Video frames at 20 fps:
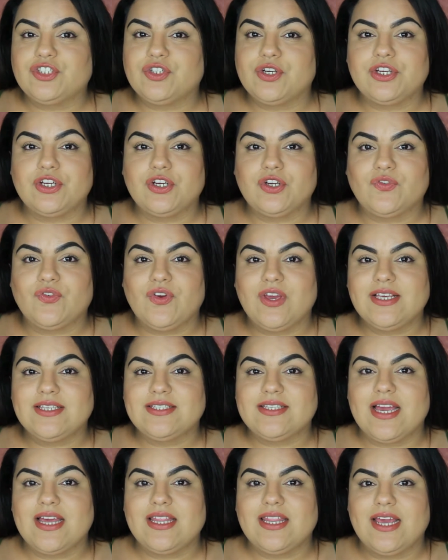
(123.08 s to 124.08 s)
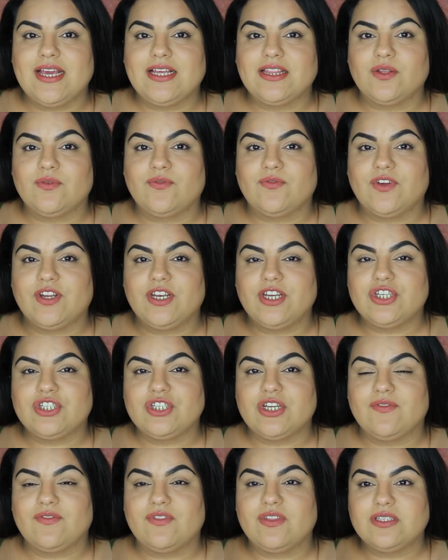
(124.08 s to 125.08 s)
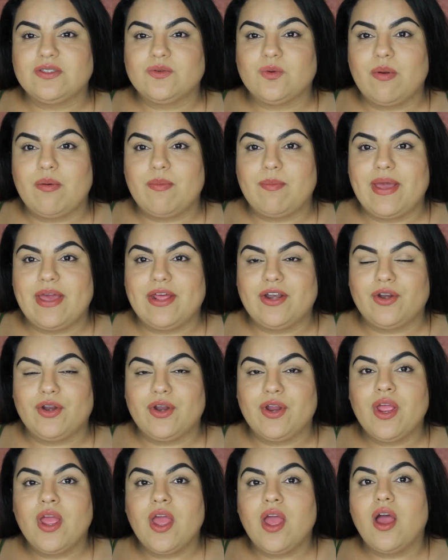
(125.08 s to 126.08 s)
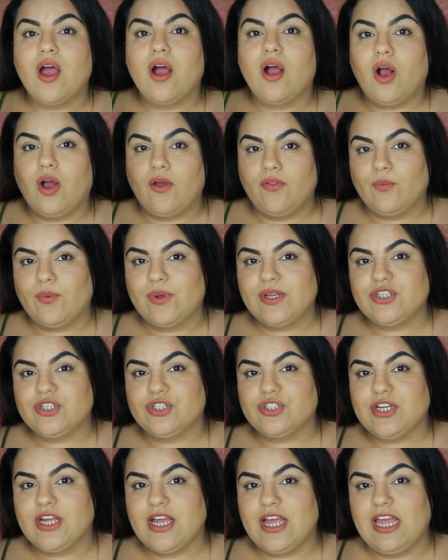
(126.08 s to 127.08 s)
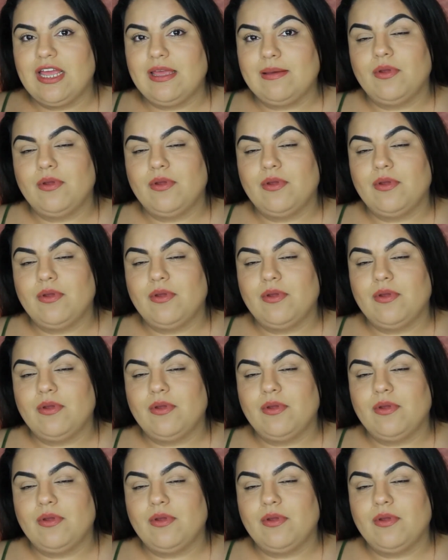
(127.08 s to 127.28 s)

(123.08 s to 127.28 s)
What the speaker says: your face. I like the finish of this one better on the winter time.